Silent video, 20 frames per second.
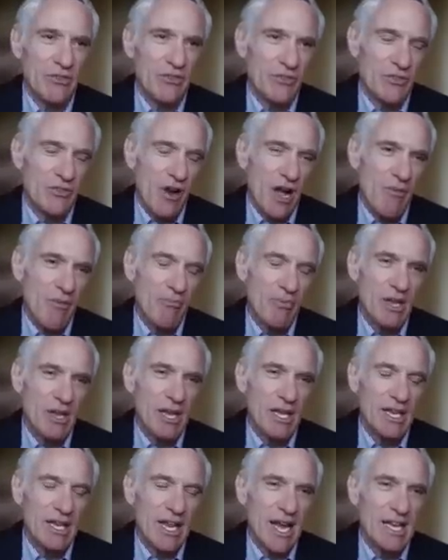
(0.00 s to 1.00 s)
Trump,
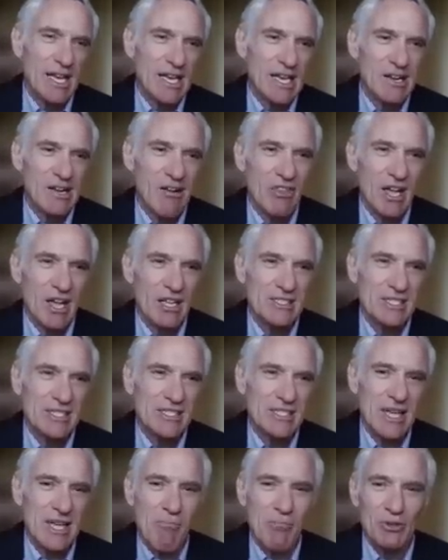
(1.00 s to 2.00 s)
and that's a
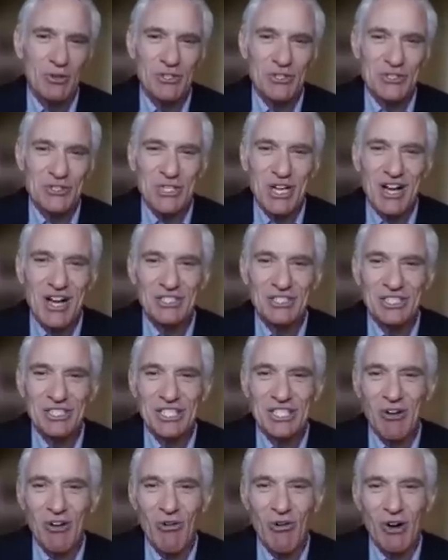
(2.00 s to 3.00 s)
separate
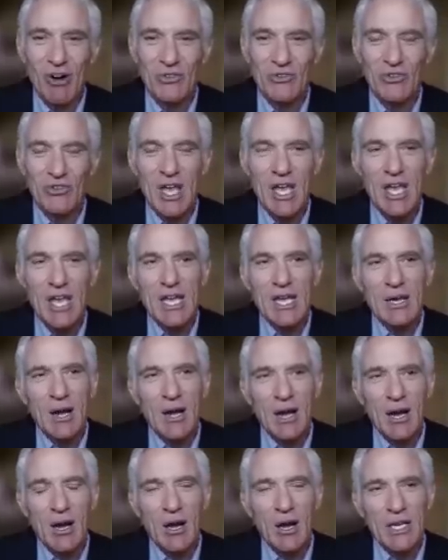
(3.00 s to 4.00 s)
discussion, of course.
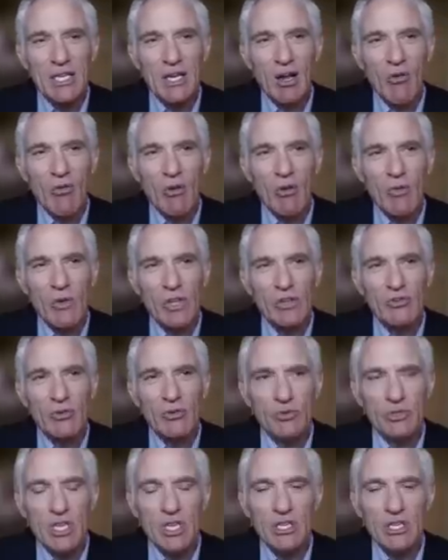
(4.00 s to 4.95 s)
We do